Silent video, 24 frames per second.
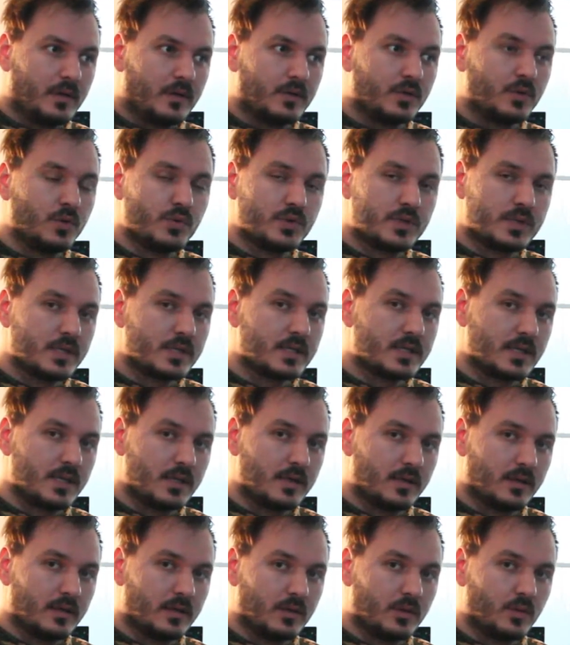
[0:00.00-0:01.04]
use this
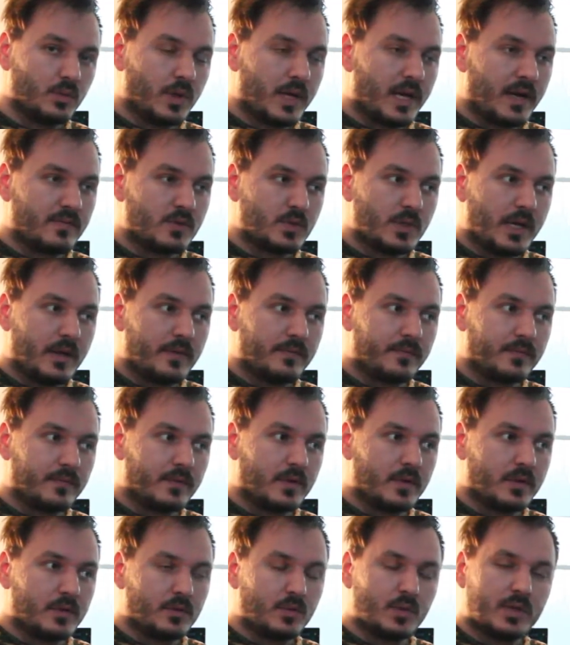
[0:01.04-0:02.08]
thing, you would have to have
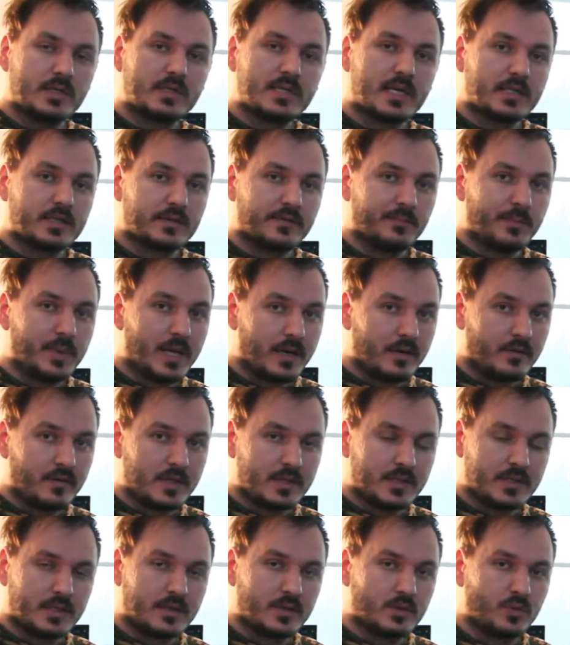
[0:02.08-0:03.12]
3 sets of
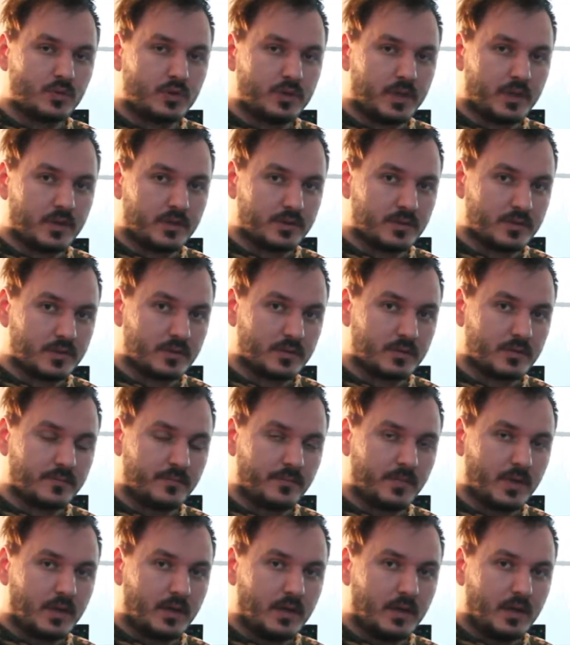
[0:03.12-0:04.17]
batteries and 2 chargers.
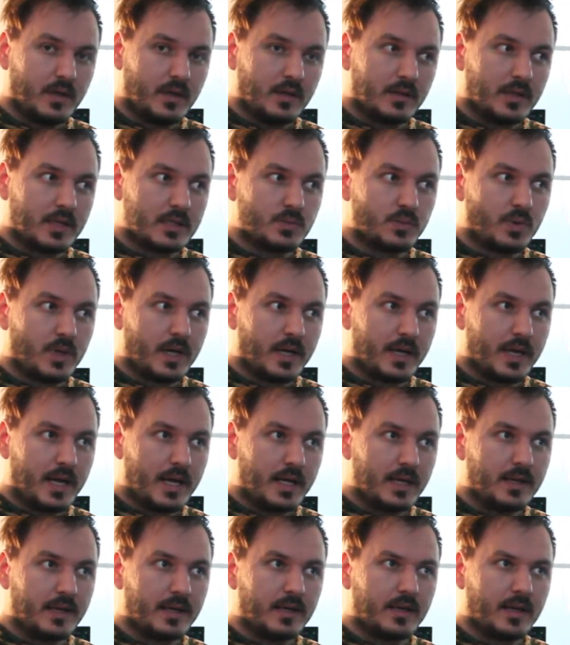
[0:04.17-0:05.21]
That's what I
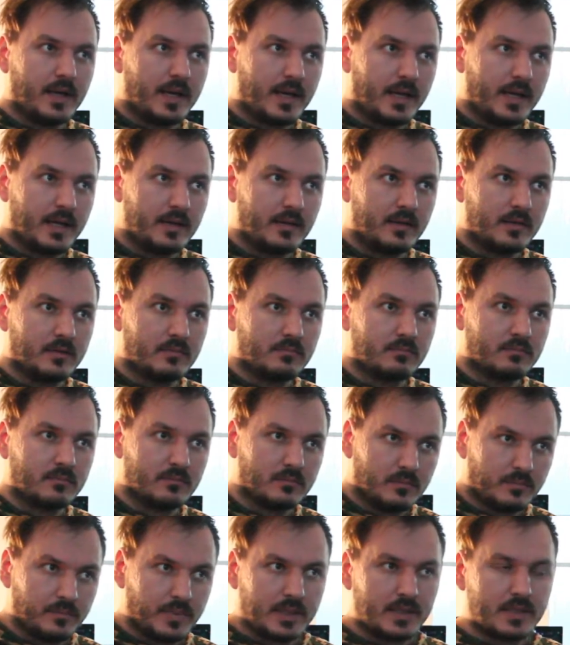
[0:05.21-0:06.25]
had, and
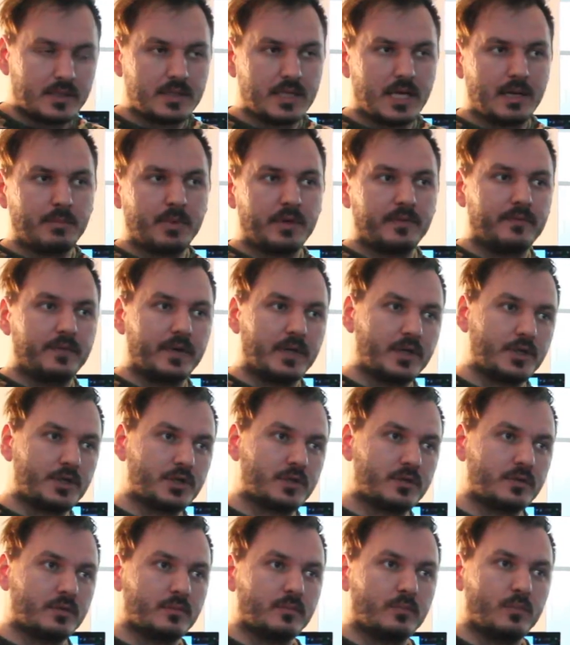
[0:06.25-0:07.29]
by the time I
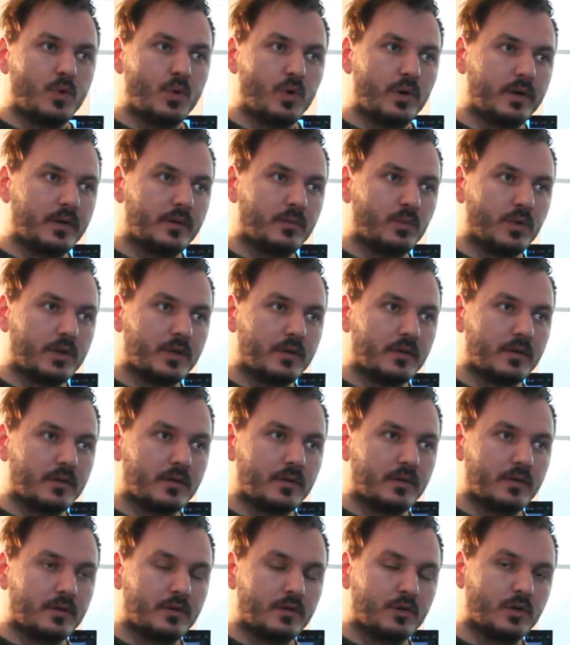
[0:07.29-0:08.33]
finished mowing with
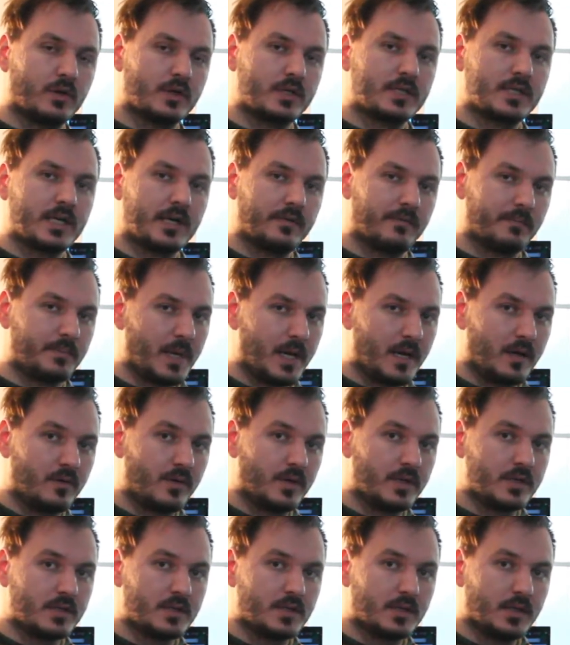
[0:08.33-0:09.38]
the 3rd set of
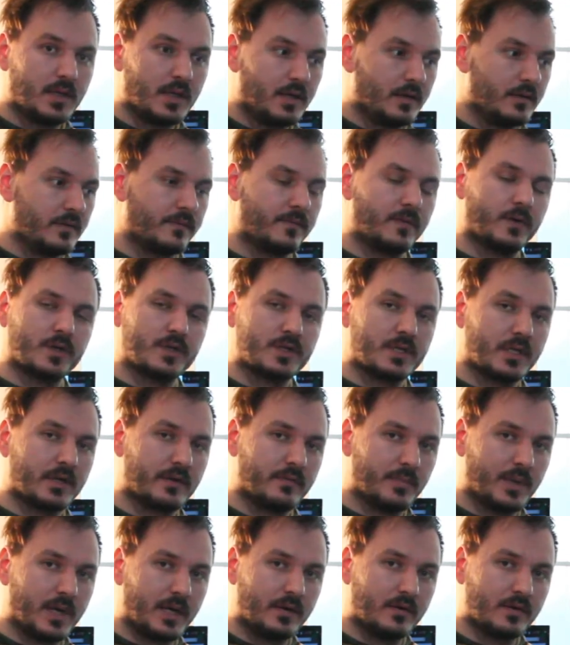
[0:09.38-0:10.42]
batteries, the 1st set
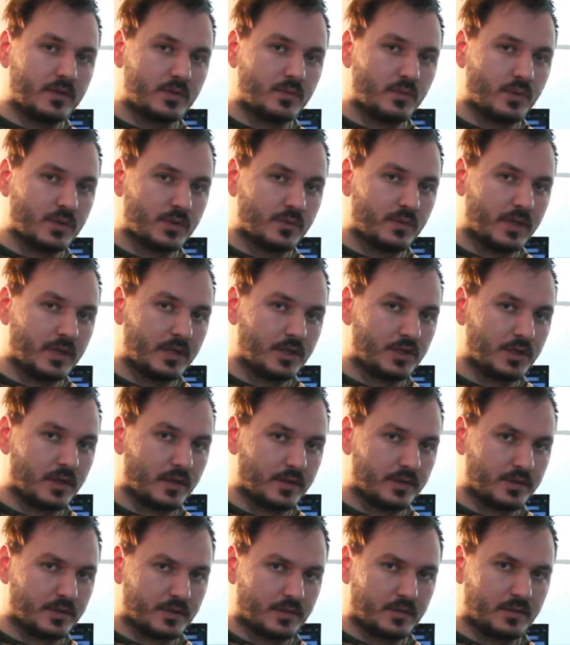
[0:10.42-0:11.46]
of batteries was already
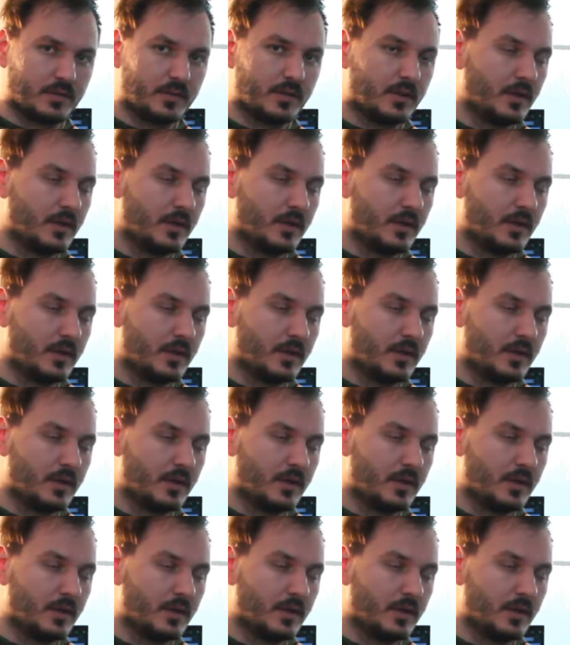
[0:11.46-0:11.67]
charged.